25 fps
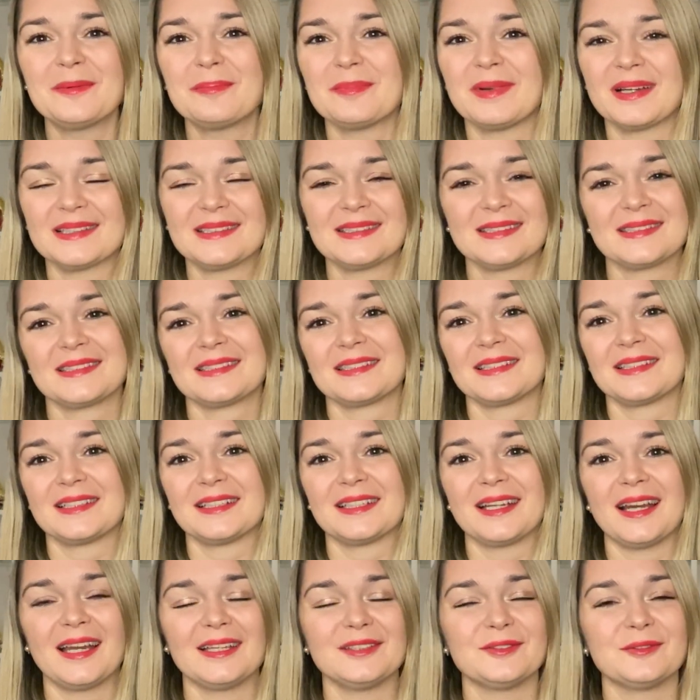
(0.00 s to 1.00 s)
but
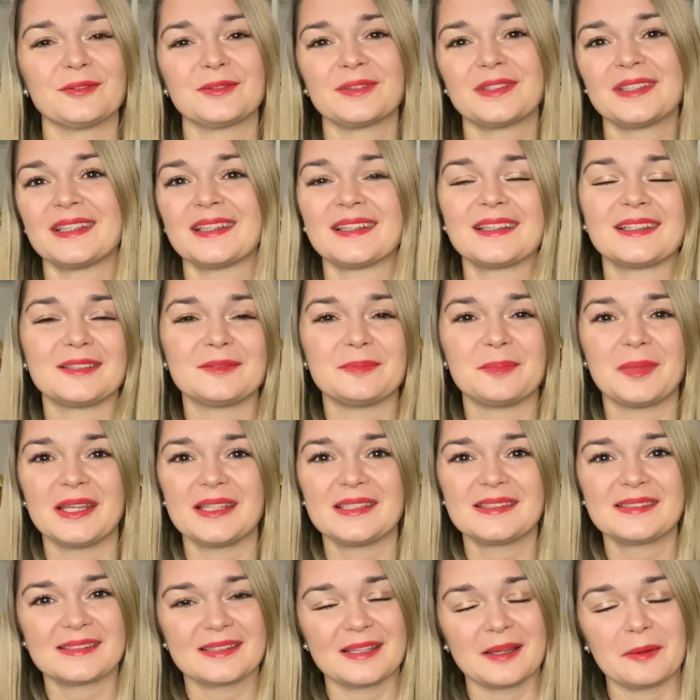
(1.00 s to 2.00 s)
I don't think it
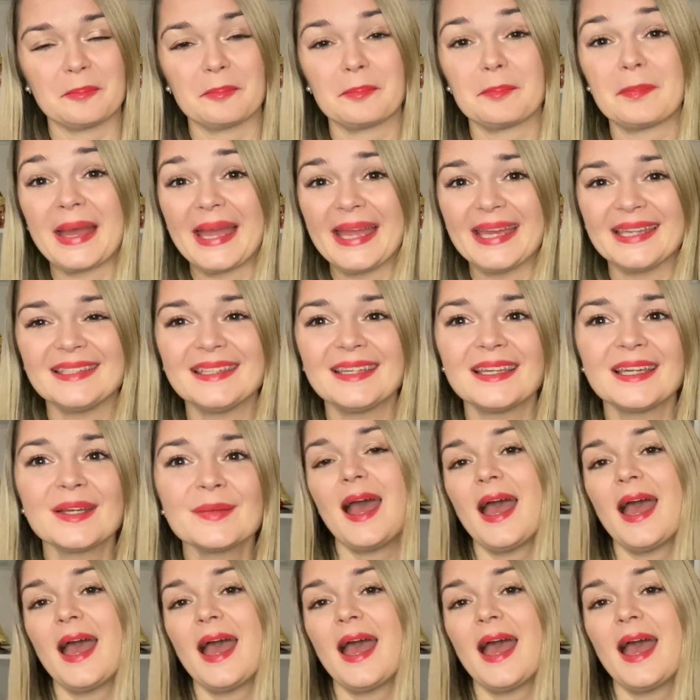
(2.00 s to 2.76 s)
makes them bad.